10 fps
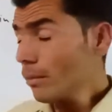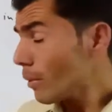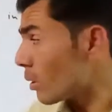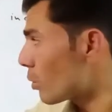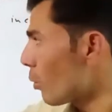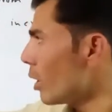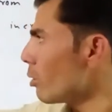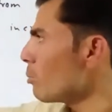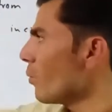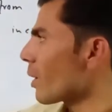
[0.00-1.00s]
So when
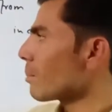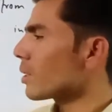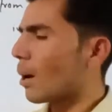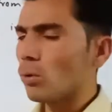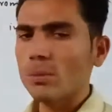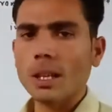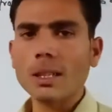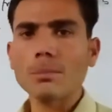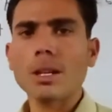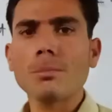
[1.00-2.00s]
we move from top to bottom,